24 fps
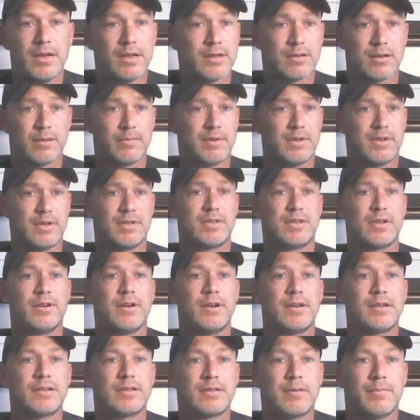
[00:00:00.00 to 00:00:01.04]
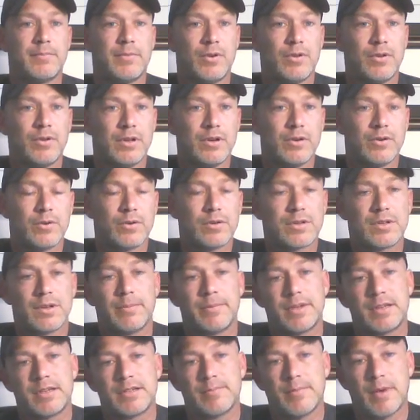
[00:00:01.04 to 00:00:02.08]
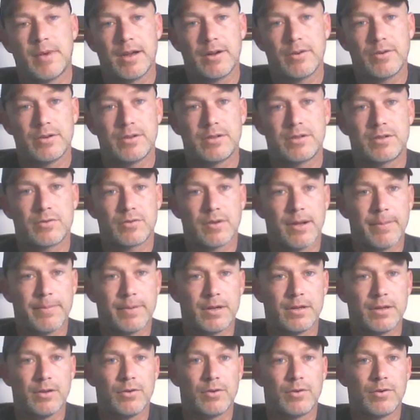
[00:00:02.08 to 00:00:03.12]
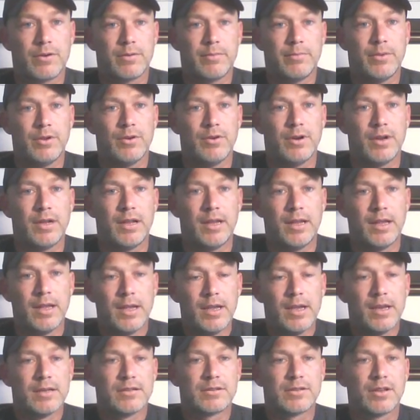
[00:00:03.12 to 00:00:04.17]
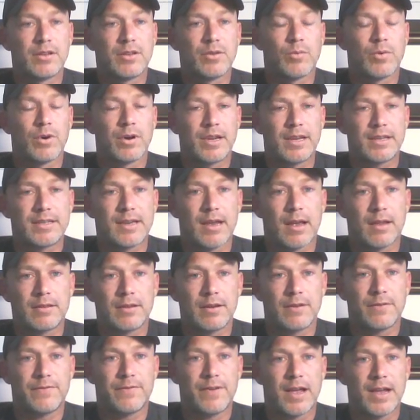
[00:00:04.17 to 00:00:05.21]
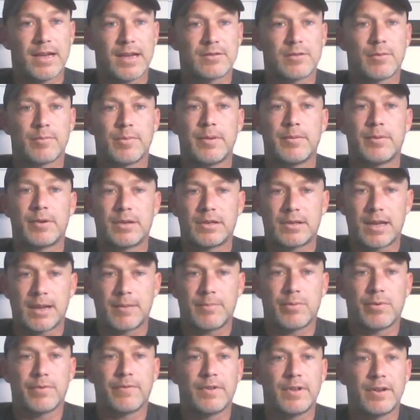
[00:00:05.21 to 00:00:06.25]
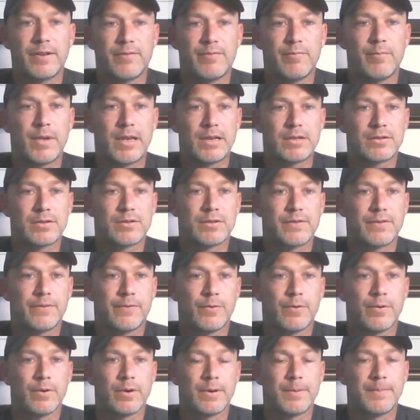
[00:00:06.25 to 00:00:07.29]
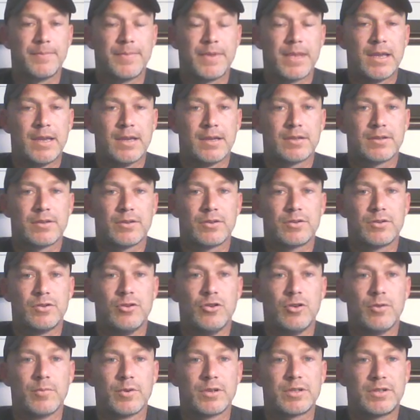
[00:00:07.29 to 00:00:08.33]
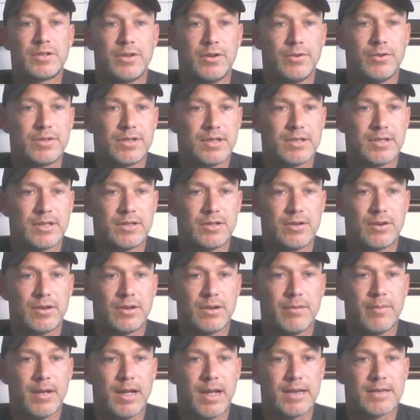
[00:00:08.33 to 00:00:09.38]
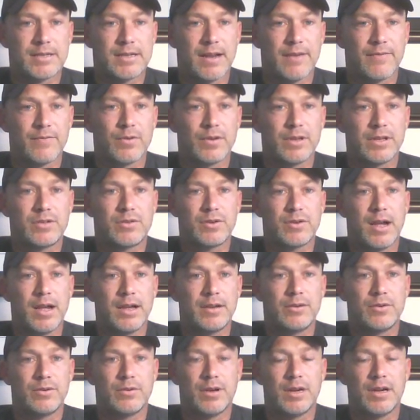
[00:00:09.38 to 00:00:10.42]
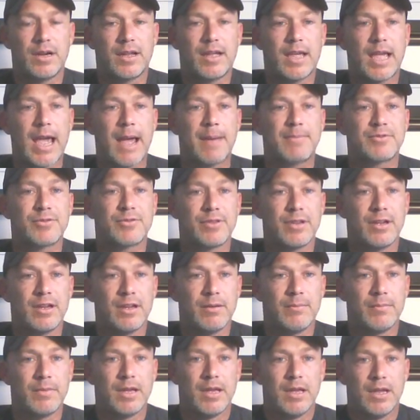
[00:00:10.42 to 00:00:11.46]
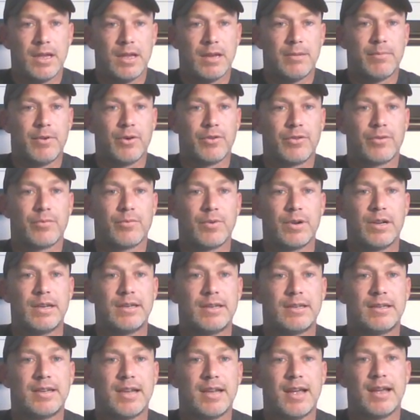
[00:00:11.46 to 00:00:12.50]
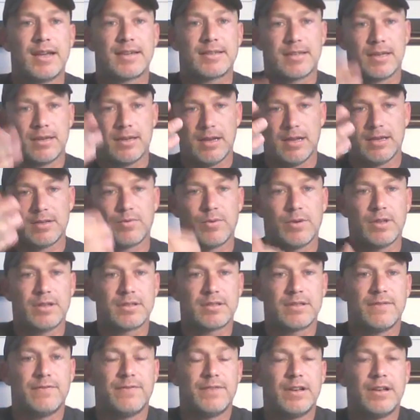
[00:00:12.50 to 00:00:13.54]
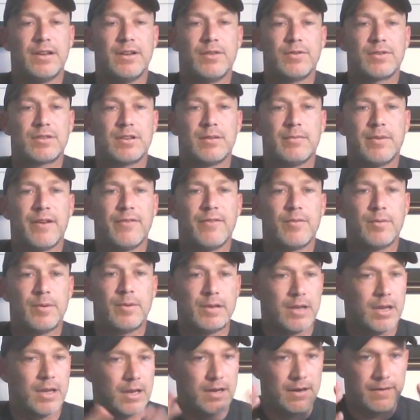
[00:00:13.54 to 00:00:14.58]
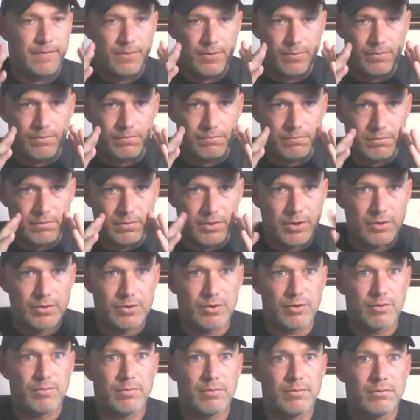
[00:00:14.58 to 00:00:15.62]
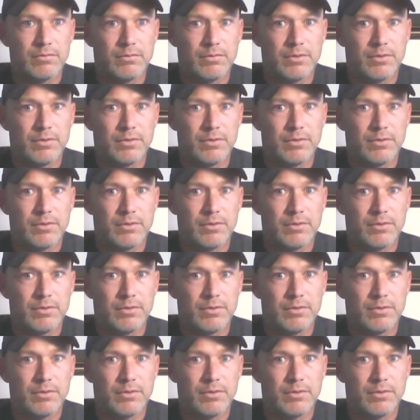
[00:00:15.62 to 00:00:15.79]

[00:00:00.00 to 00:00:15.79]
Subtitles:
something as serious as Ebola or something as minor as strep in a local community, so that the word gets out there faster and people can take preventive measures for it. So there's numerous uses, as you can imagine. I've really tried to capture them in both the written text and as well as the video, some of them. And if you use your